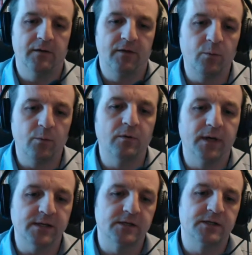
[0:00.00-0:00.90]
They won't
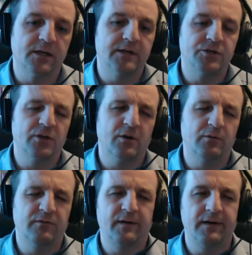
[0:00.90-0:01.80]
necessarily show,
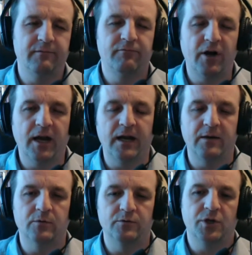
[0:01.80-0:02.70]
or very
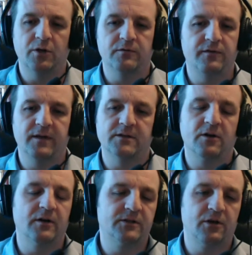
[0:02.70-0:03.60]
rarely will show, for things
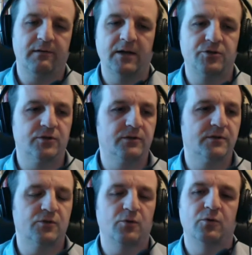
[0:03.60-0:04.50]
like
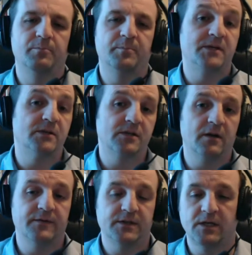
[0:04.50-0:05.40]
directions or business
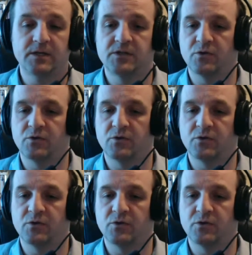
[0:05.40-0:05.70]
services